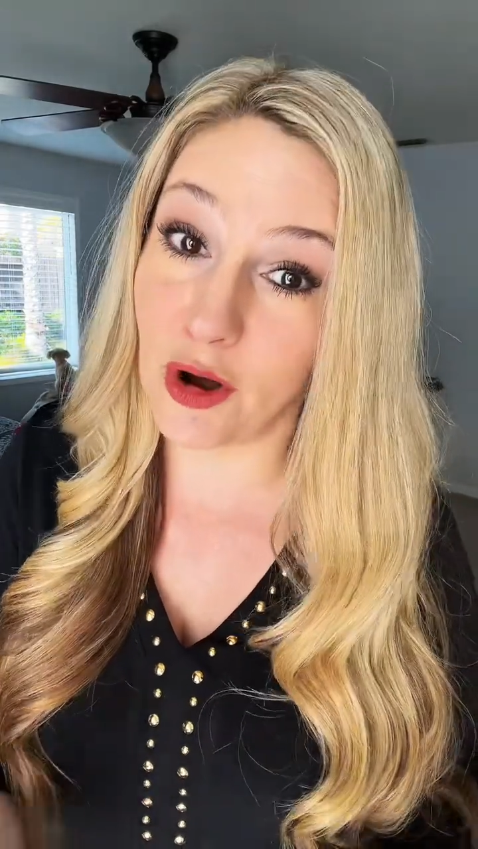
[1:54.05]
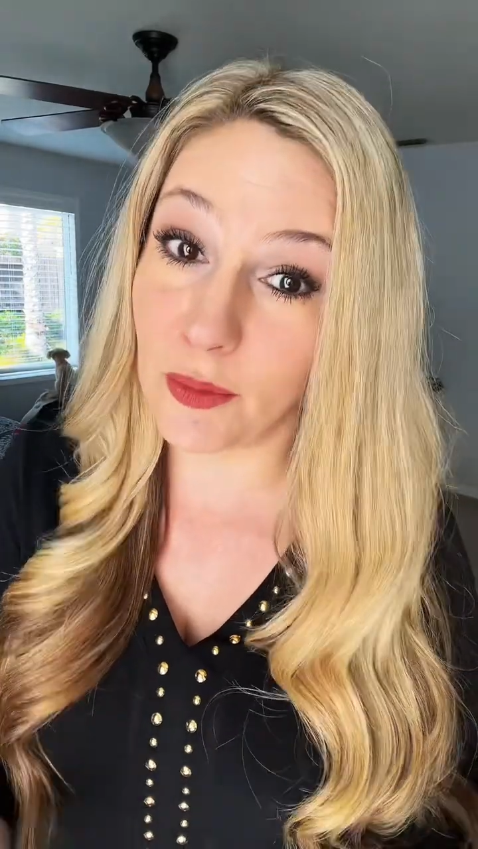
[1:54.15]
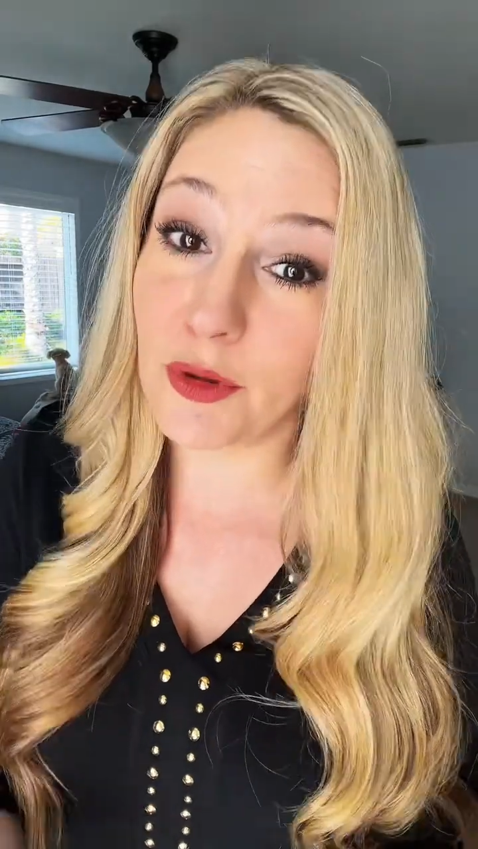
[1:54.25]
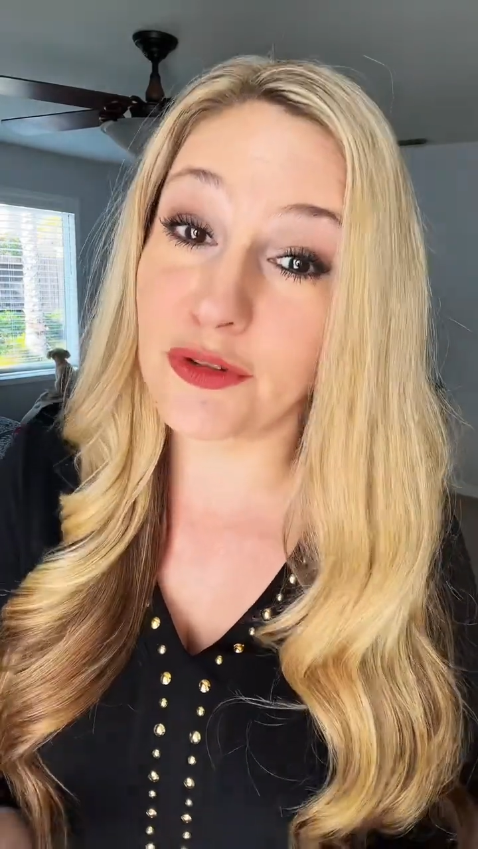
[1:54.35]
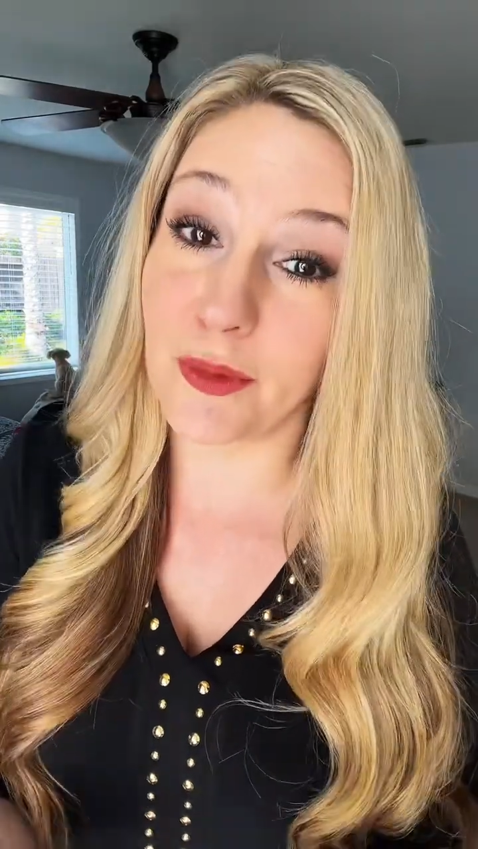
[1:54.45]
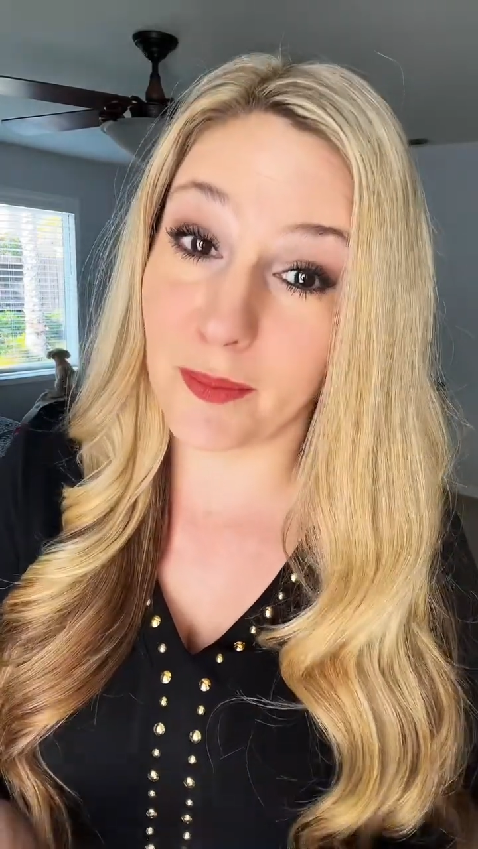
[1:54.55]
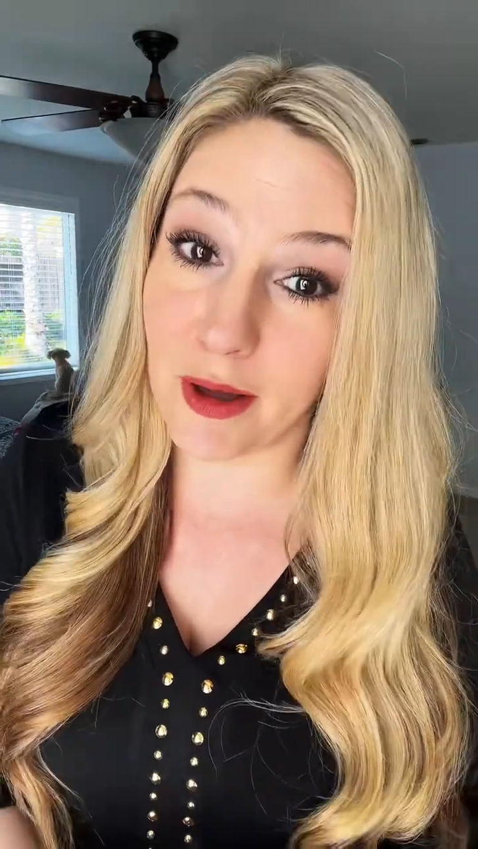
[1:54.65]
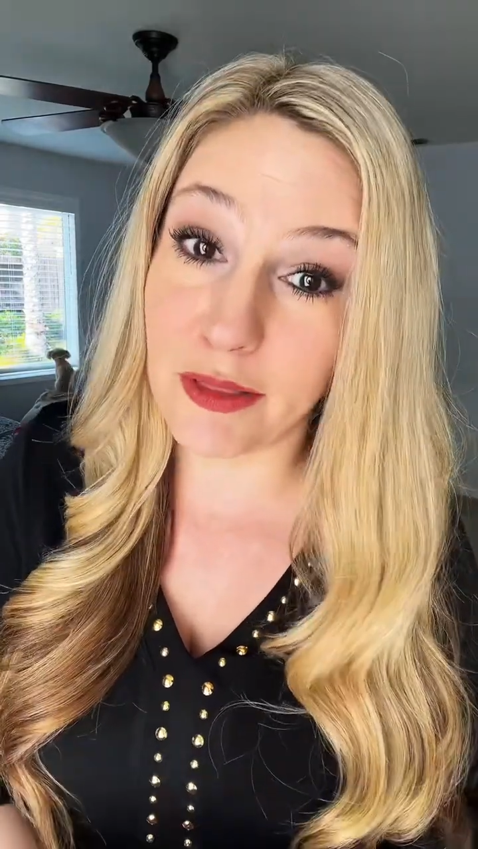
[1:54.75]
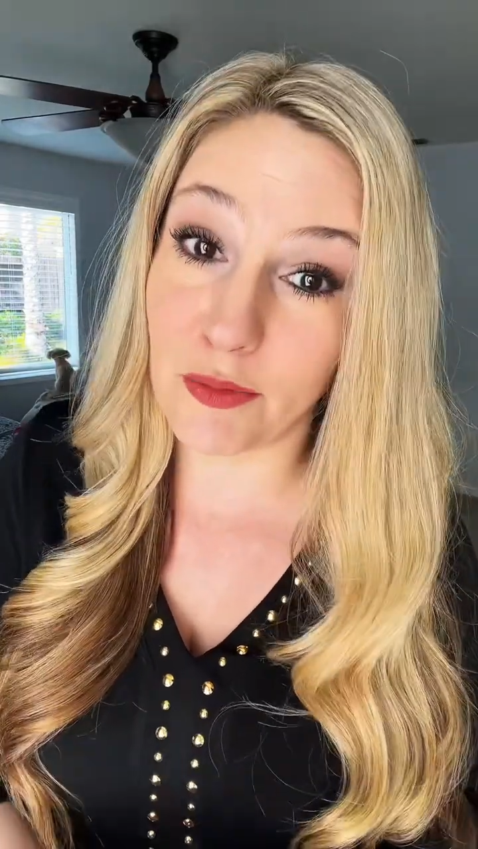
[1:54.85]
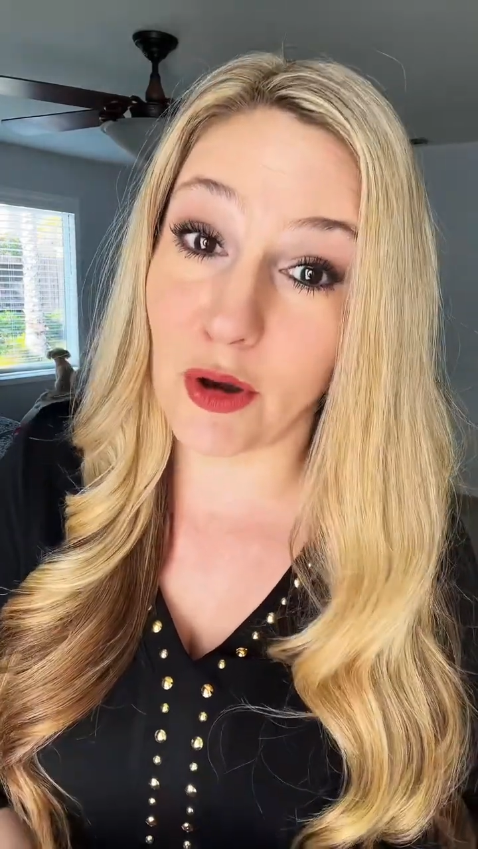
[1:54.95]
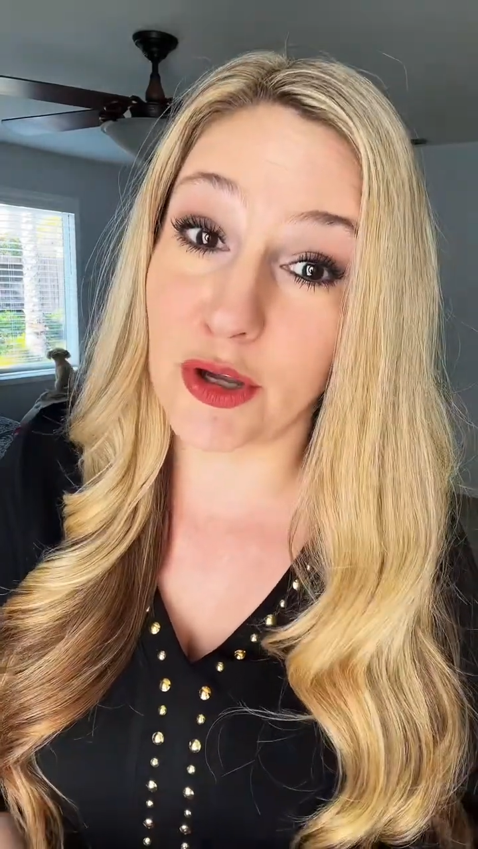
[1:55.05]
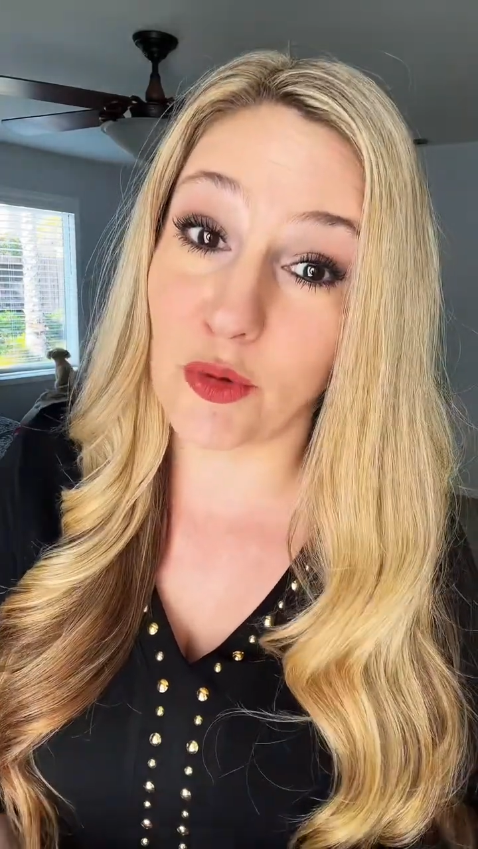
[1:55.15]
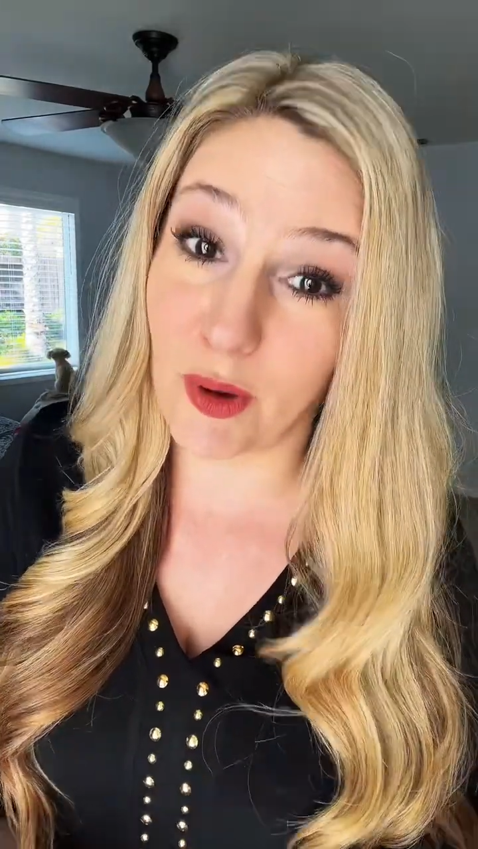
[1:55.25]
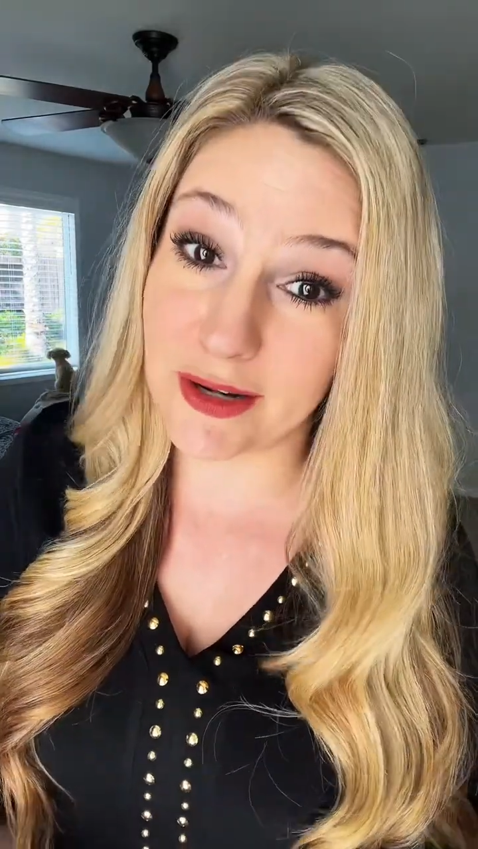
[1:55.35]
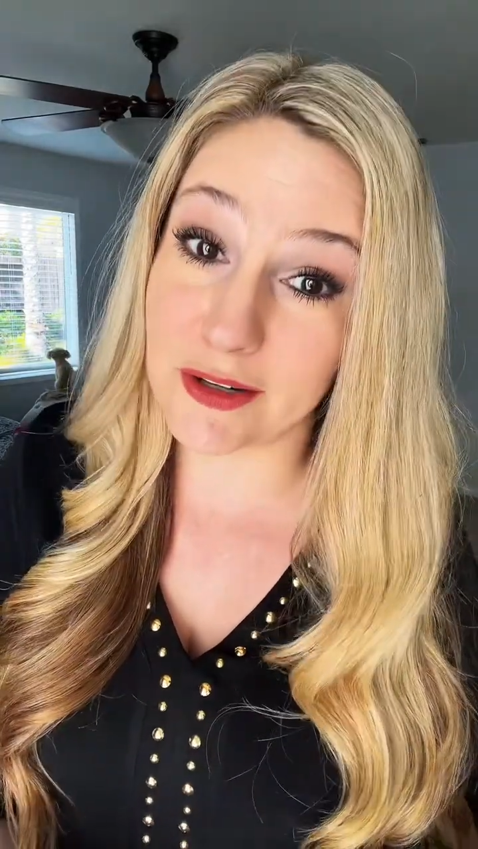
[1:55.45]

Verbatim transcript: almost a month while you wait